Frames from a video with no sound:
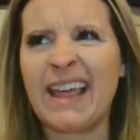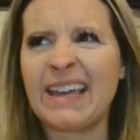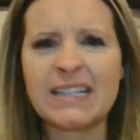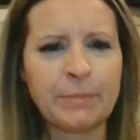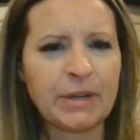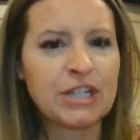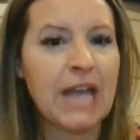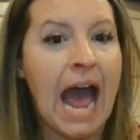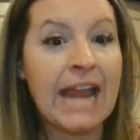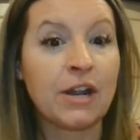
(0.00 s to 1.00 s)
Like, as much as
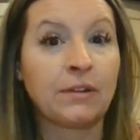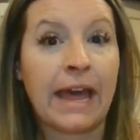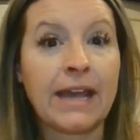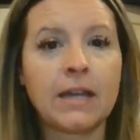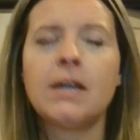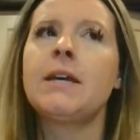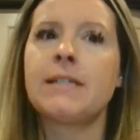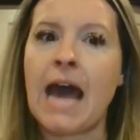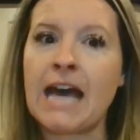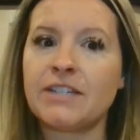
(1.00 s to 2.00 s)
I don't like
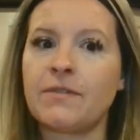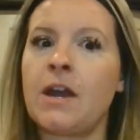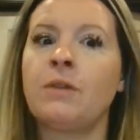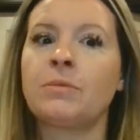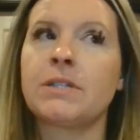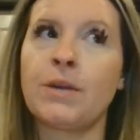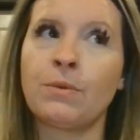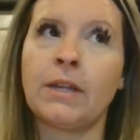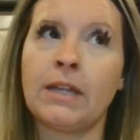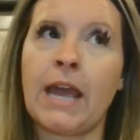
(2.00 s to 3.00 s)
to ask for help, because I
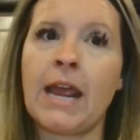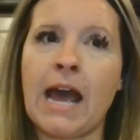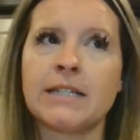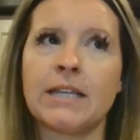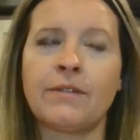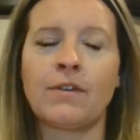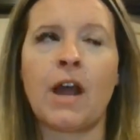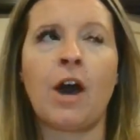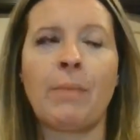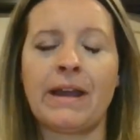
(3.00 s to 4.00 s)
really hate asking for
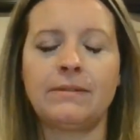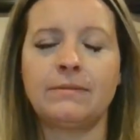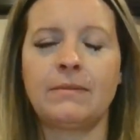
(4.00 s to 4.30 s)
help, I